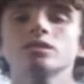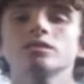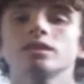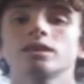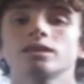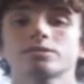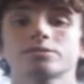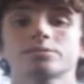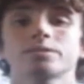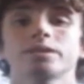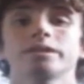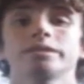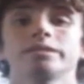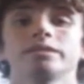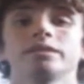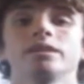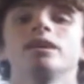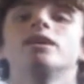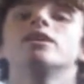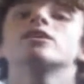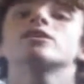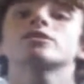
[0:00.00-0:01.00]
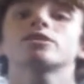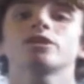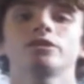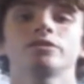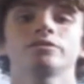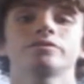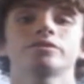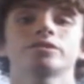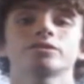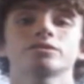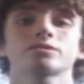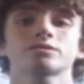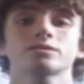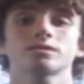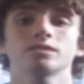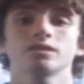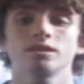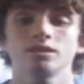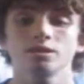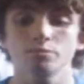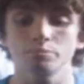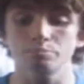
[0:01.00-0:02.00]
That's right, Converse
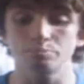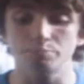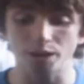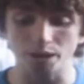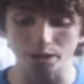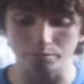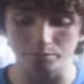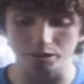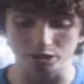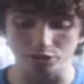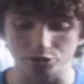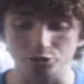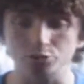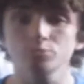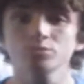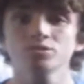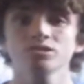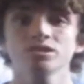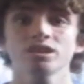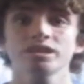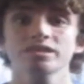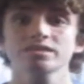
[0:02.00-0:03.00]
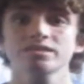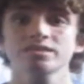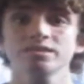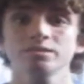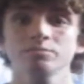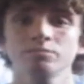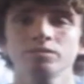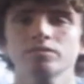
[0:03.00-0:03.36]
Batman shoes. Would you like to see them?